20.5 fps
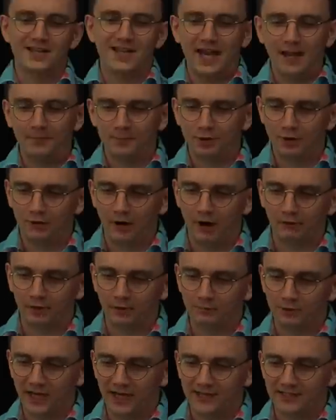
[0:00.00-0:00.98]
capture our
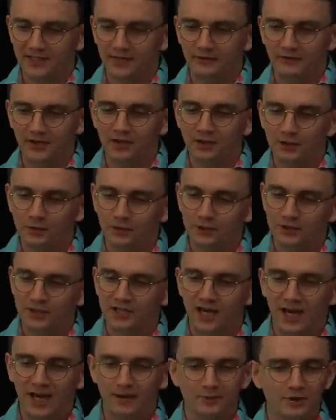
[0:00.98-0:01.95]
objective in good
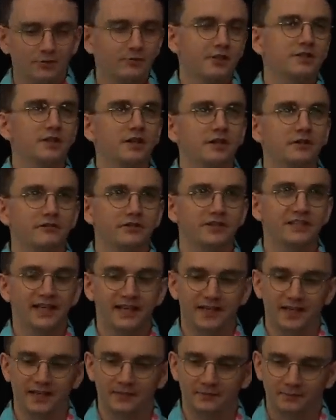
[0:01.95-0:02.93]
time to return for
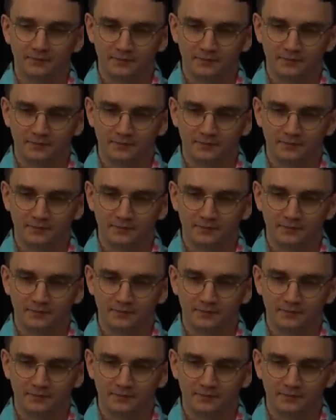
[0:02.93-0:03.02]
dinner.